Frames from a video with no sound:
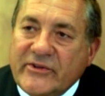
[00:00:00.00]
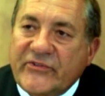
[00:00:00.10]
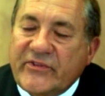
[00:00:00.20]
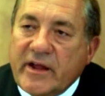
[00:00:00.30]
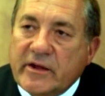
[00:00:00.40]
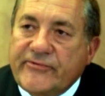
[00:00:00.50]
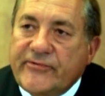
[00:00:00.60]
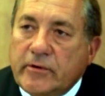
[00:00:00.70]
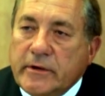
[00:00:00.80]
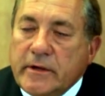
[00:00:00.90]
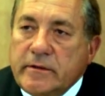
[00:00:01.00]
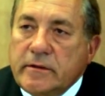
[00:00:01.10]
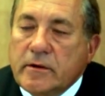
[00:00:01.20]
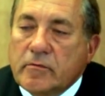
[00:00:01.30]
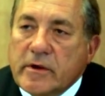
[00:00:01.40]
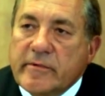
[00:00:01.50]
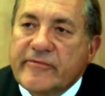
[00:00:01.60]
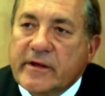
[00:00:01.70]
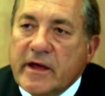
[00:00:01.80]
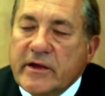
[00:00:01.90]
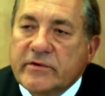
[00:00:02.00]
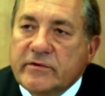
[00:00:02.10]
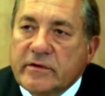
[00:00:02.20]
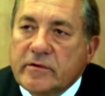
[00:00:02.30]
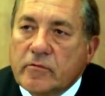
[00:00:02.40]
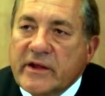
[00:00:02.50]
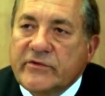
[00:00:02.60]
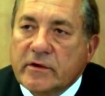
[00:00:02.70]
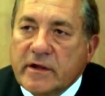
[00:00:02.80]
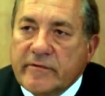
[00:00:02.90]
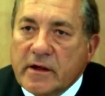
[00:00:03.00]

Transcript: Oxymorons, in which he played a judge.